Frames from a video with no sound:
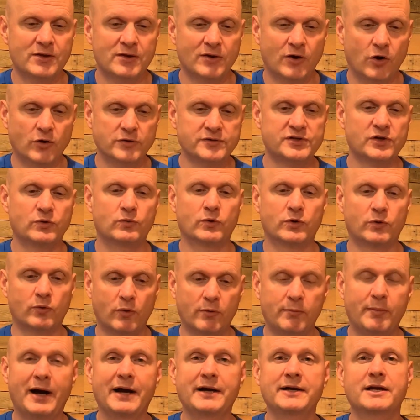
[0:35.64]
Also want to
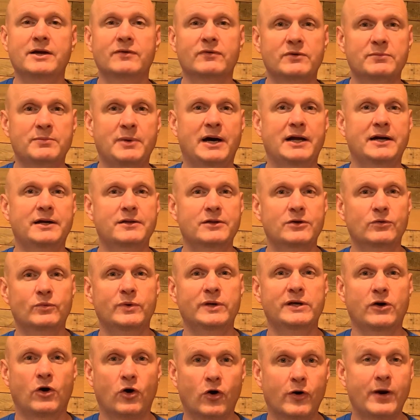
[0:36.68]
remind everybody that
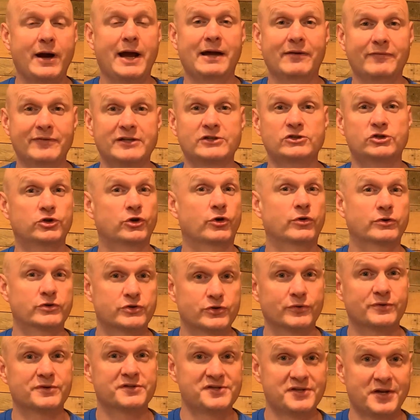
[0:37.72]
we are having church
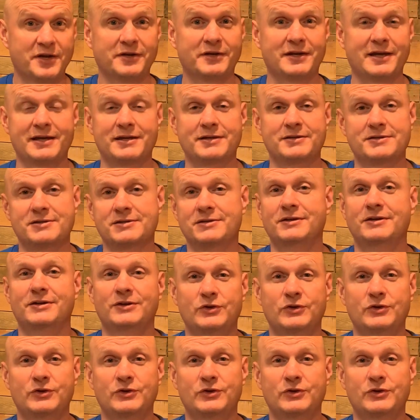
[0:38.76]
on Sundays.